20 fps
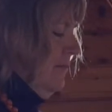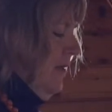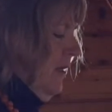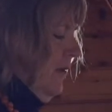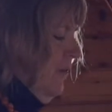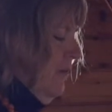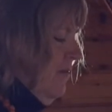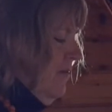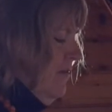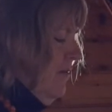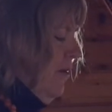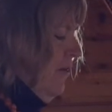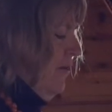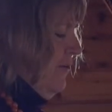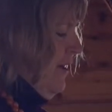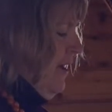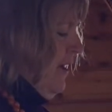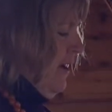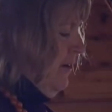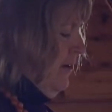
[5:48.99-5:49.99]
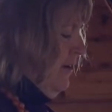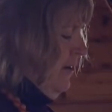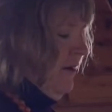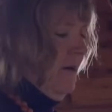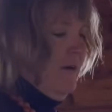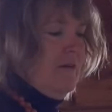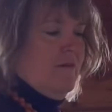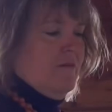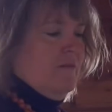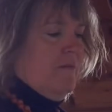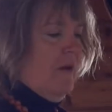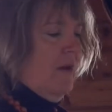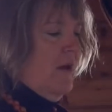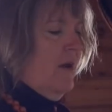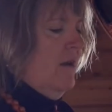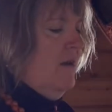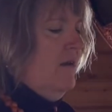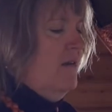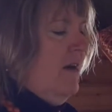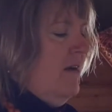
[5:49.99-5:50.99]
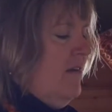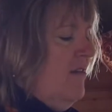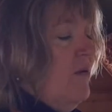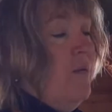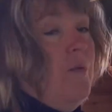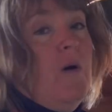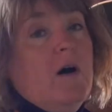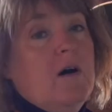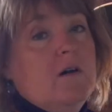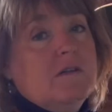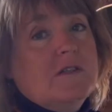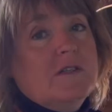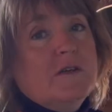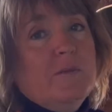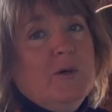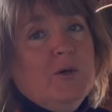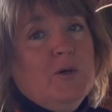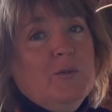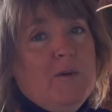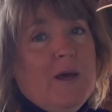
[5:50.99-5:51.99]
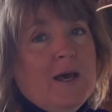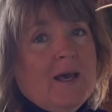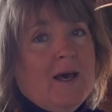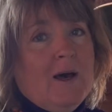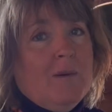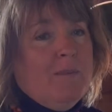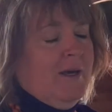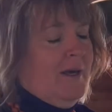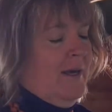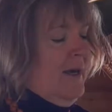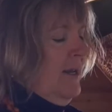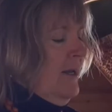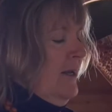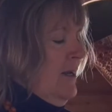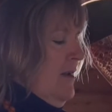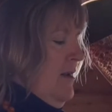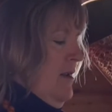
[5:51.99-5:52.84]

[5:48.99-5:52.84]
It will slow down and takes a while to build back up again.